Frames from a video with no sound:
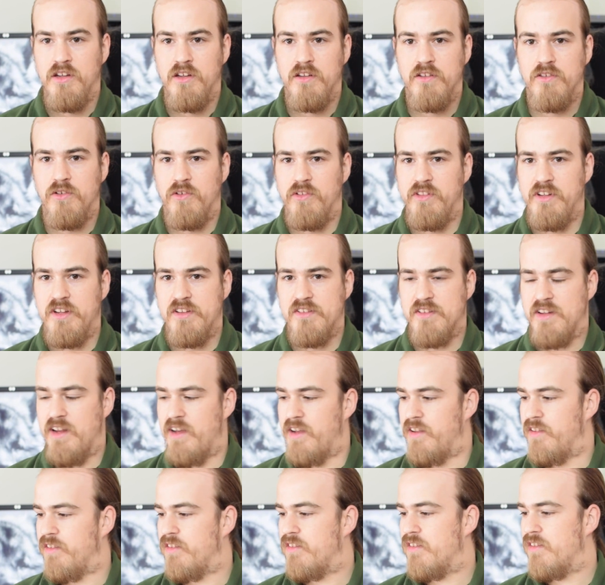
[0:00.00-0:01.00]
So on this
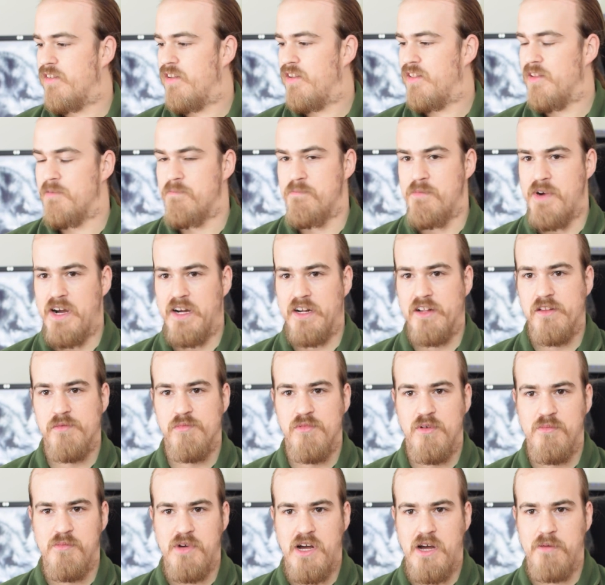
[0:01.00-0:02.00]
lens, the
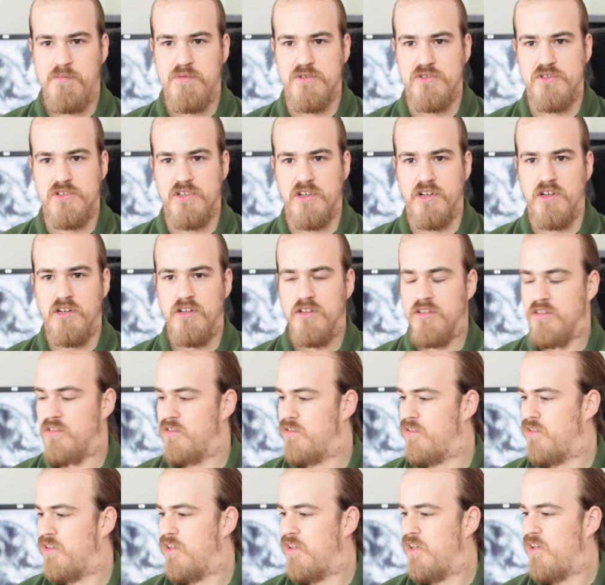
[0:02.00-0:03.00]
maximum aperture,
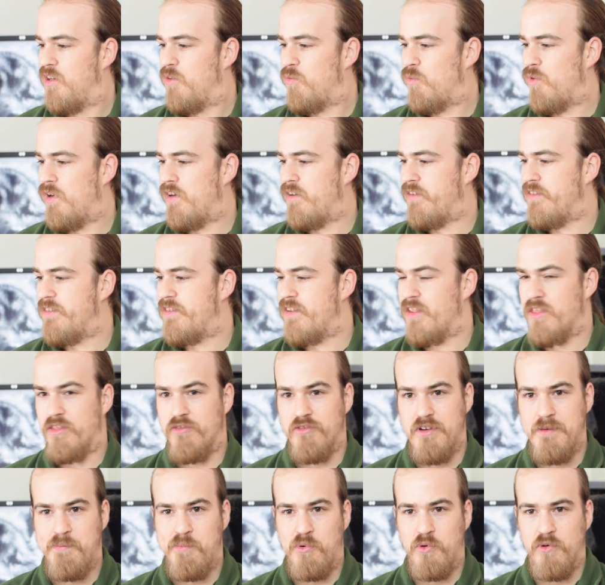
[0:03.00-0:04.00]
well, is it
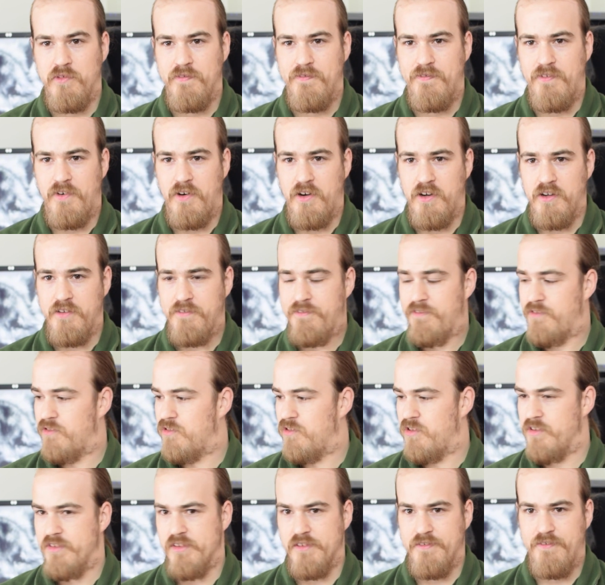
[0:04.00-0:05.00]
3.5
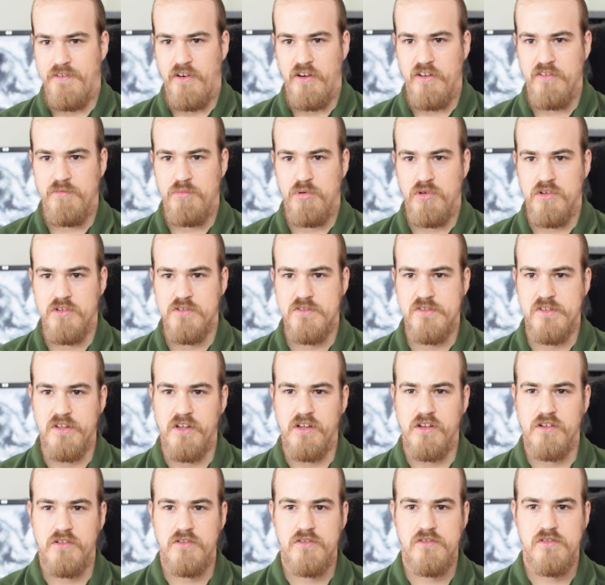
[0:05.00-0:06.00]
or is it
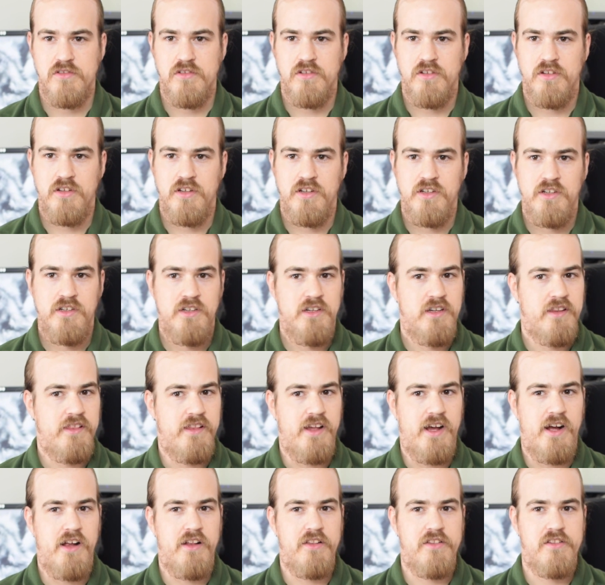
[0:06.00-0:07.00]
5.6?
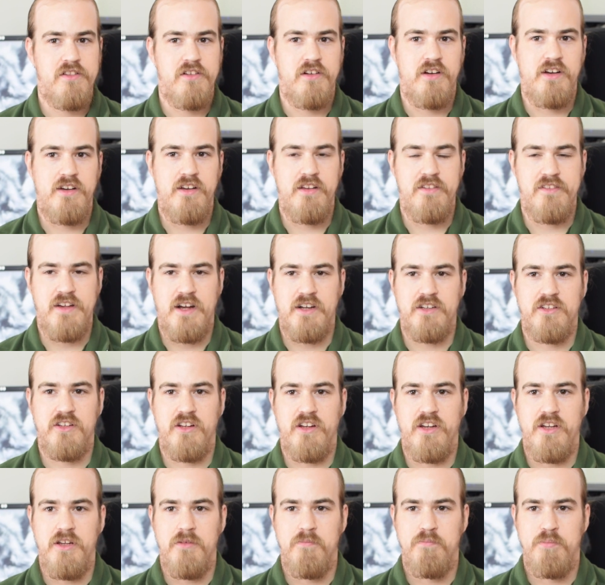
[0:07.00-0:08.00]
The answer is
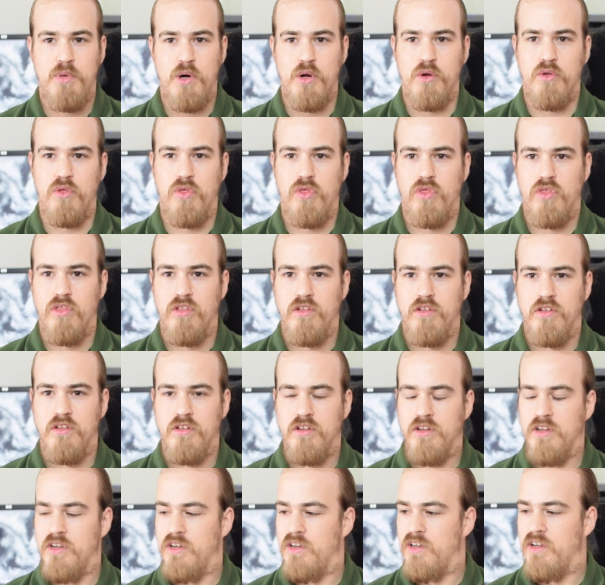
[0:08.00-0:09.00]
actually both.
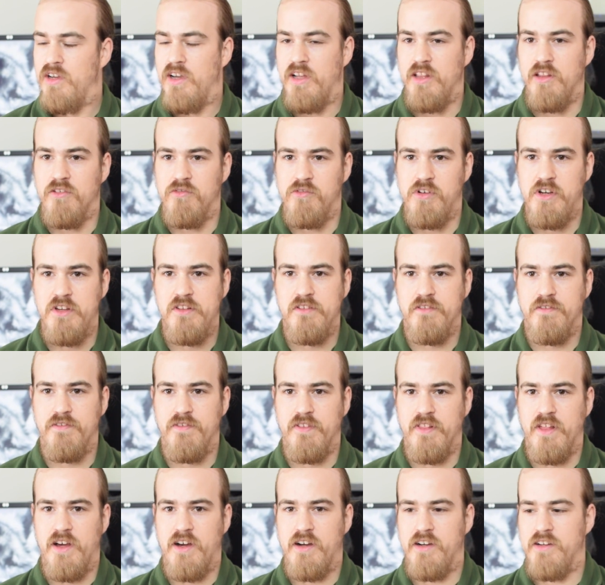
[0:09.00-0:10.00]
And the reason
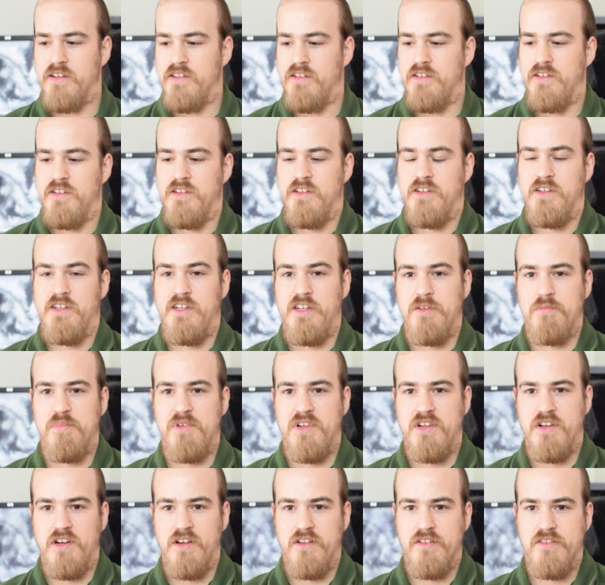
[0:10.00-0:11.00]
for that is
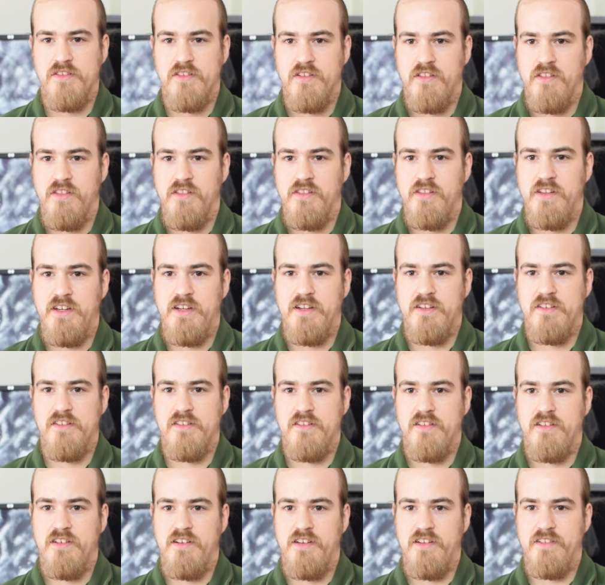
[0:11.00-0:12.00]
because
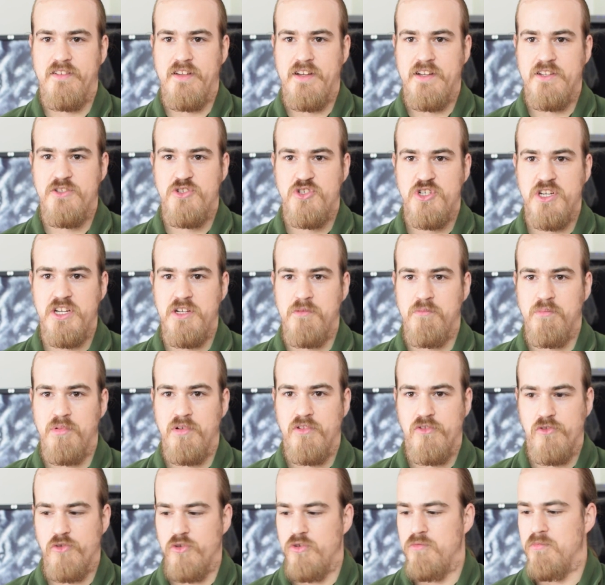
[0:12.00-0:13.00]
this is a cheap
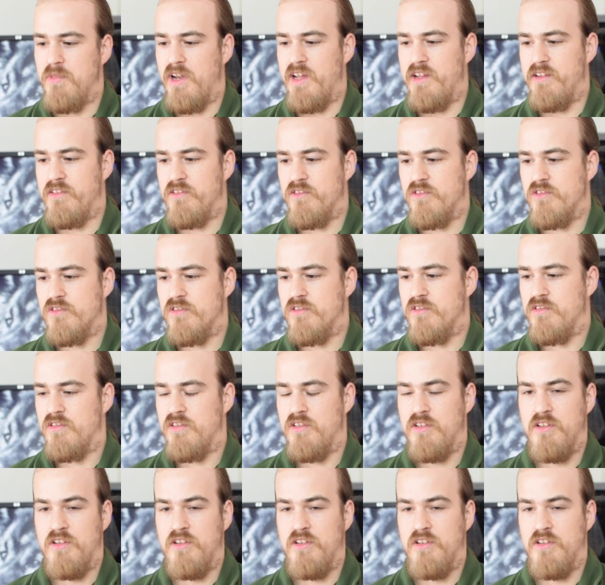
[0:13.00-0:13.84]
zoom lens.